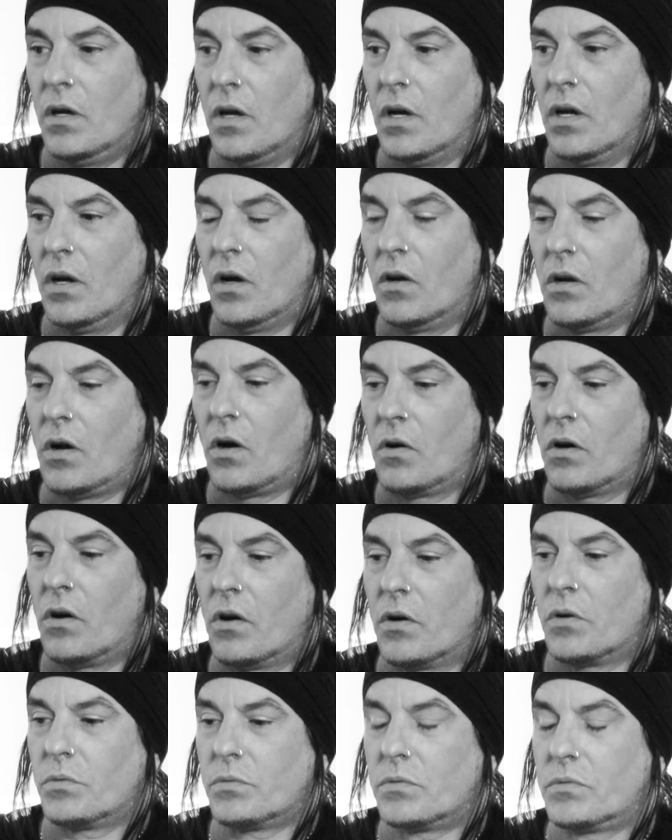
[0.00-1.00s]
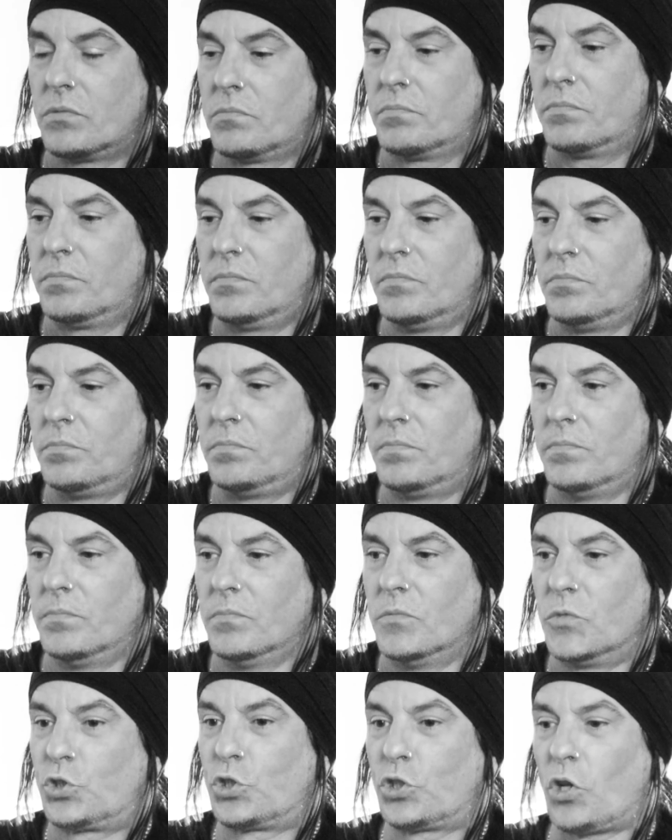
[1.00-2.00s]
our
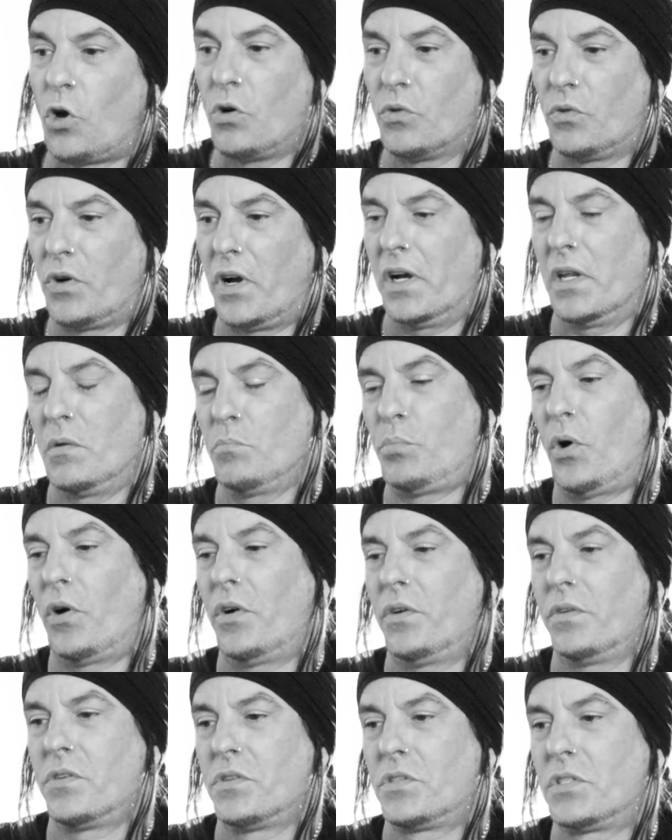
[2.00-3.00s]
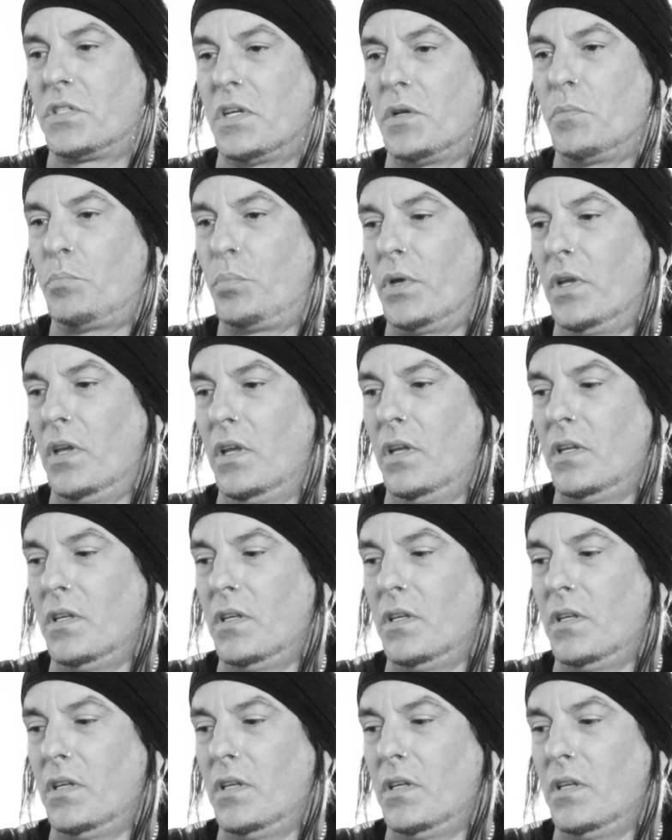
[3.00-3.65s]
songwriting partnership